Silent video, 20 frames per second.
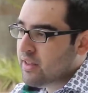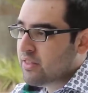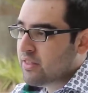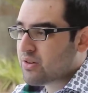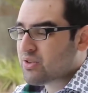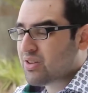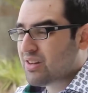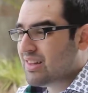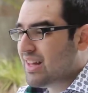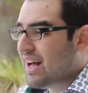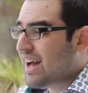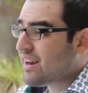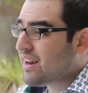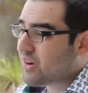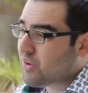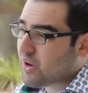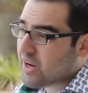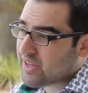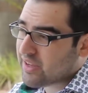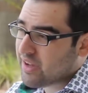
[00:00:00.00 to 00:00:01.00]
there's a lot of
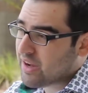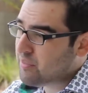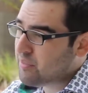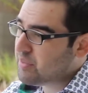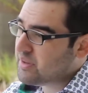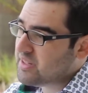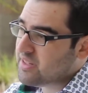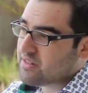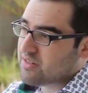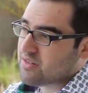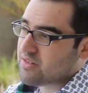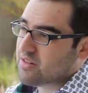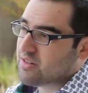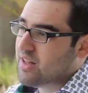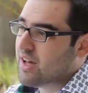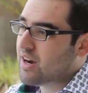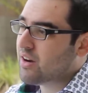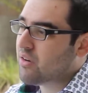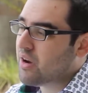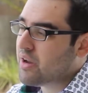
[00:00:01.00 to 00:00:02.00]
great companies, there's a
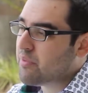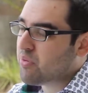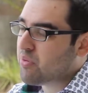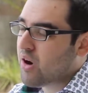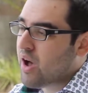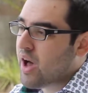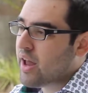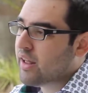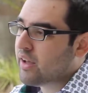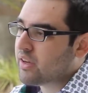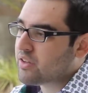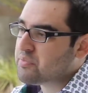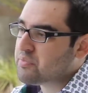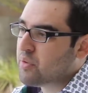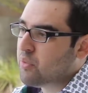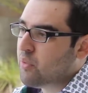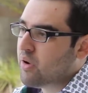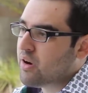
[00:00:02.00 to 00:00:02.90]
lot of great products, but